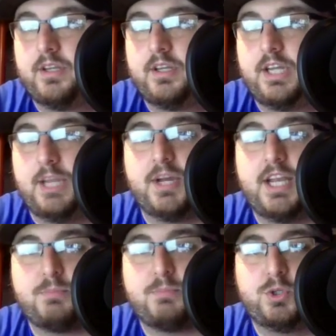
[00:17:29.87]
he might
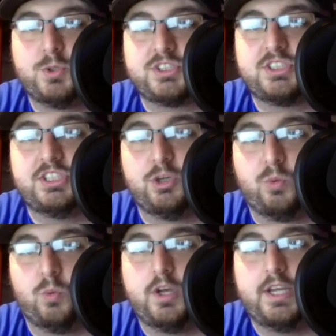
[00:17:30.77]
not produce year
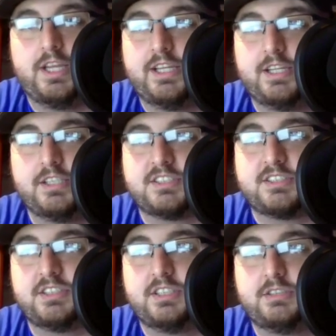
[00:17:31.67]
one,
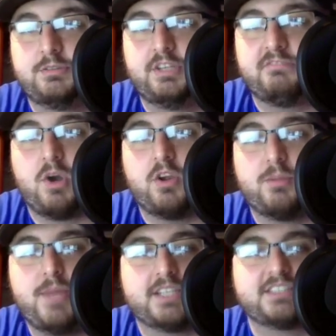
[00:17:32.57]
is if Marlon
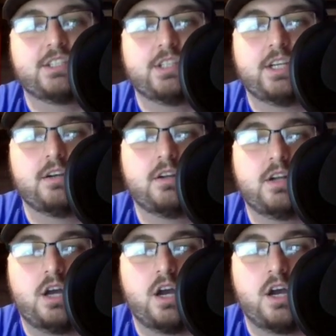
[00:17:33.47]
Mack is still
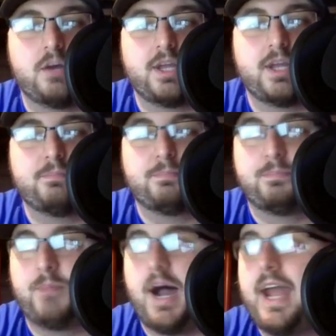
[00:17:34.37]
there. And
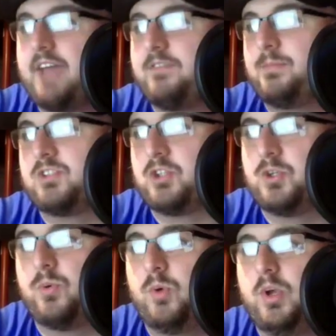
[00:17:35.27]
I have him at
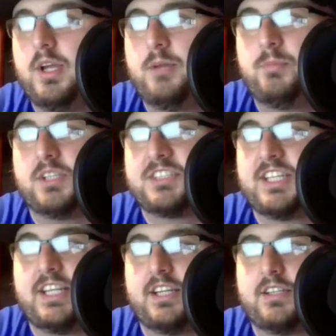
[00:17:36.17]
2 because I
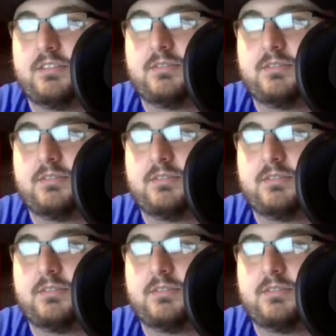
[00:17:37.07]
think